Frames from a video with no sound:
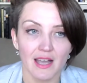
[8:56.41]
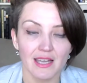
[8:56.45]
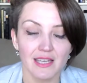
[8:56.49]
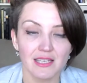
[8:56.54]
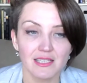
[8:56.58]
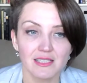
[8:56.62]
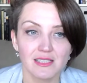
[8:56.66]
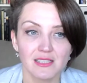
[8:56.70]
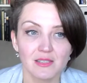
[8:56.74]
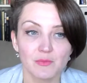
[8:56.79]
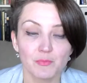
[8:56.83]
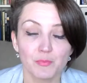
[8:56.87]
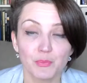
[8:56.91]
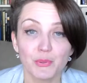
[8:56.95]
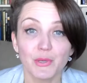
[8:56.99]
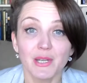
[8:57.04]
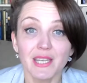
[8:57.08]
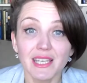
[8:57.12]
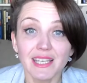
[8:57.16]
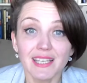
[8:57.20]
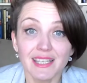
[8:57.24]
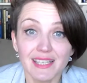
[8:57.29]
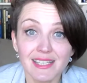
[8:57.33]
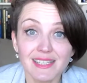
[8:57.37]
it's
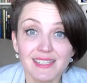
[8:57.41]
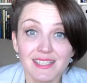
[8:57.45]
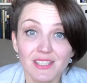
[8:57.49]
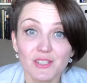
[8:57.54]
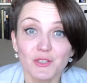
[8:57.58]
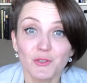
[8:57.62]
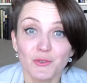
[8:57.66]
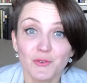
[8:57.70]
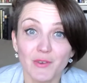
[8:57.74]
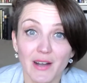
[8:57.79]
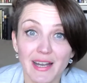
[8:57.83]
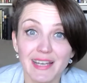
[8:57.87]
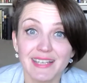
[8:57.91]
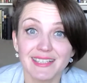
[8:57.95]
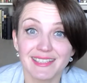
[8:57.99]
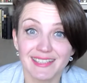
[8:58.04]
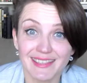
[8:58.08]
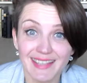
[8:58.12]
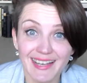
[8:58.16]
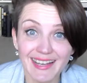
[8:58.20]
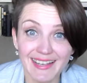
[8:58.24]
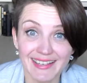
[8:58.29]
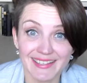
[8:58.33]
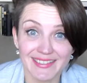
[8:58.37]
pretty easy to find
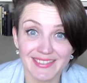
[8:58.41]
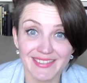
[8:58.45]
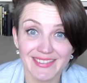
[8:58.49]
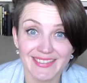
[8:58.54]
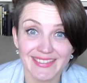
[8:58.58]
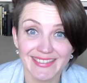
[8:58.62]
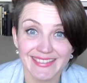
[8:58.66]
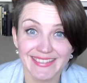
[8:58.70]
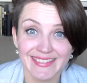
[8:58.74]
clients.